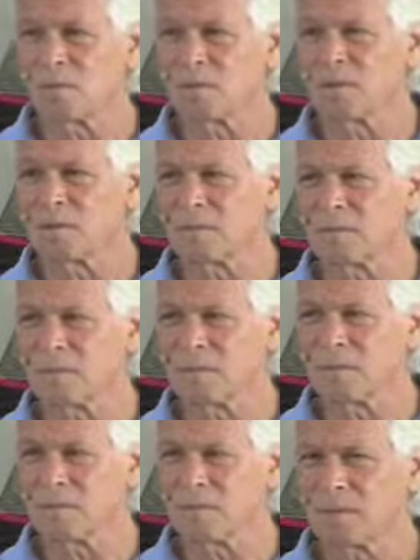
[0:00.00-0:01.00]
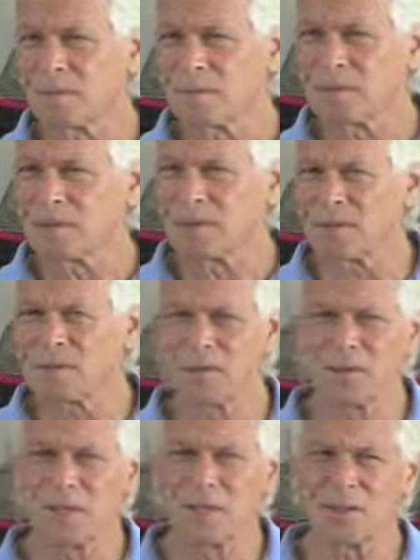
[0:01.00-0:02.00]
Okay? But
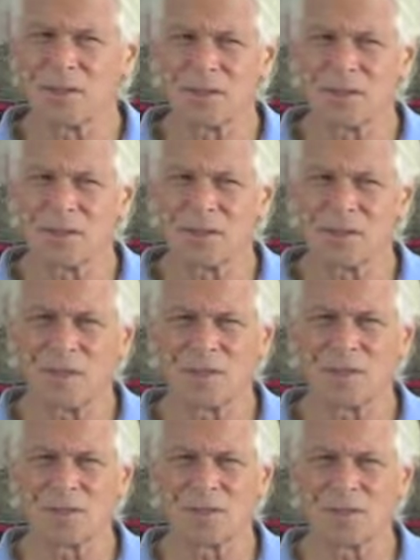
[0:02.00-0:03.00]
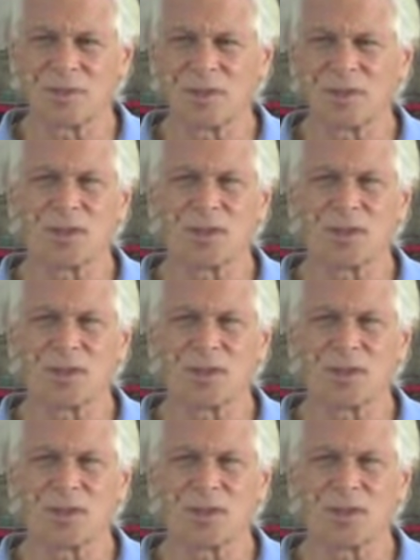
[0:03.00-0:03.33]
that's